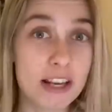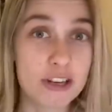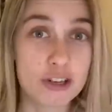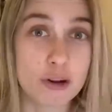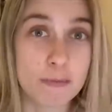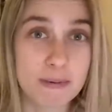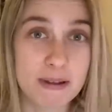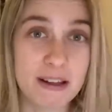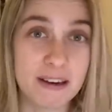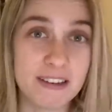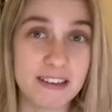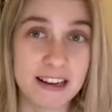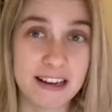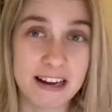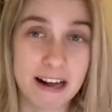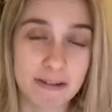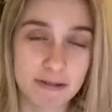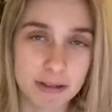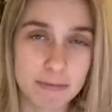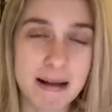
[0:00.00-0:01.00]
it should be any day
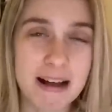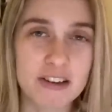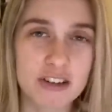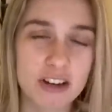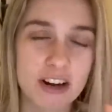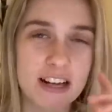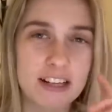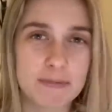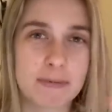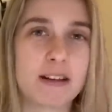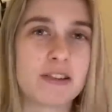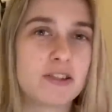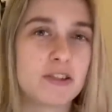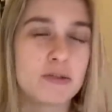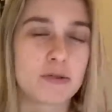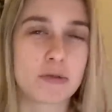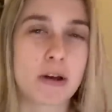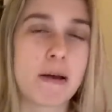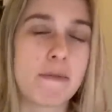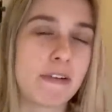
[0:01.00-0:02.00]
now. Smash a like, smash a
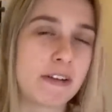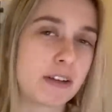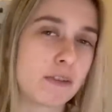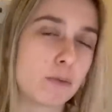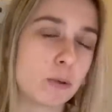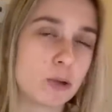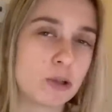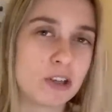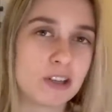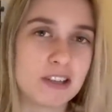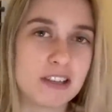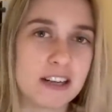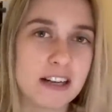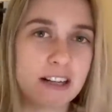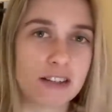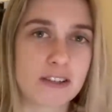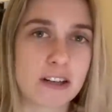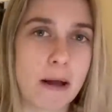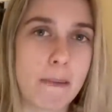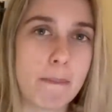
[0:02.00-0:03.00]
subscribe. Thank you for watching. See you
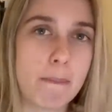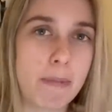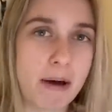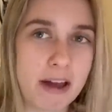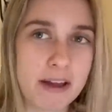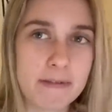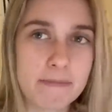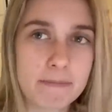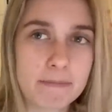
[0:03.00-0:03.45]
next time. Bye.